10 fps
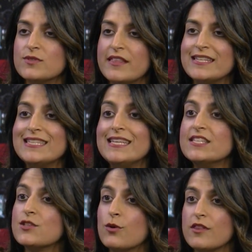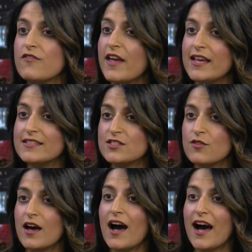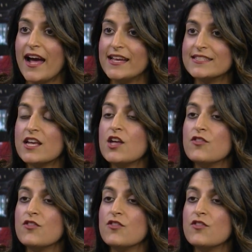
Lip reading: we say the T-zone in the face, so the eyes,